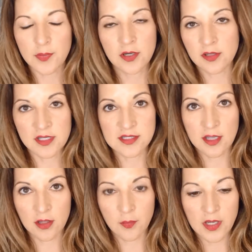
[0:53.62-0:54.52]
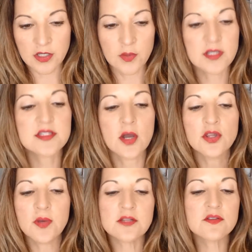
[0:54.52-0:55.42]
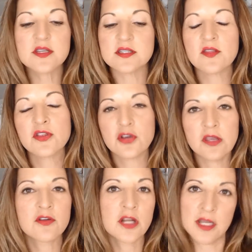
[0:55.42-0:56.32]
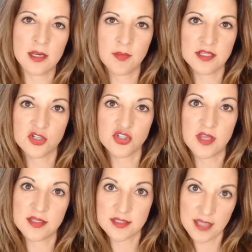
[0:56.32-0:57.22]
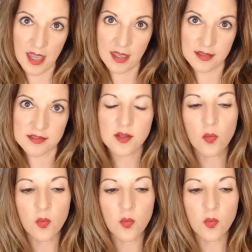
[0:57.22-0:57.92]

but apparently it's the only way to do it. So you enter this, and then you're either going to get a message that says,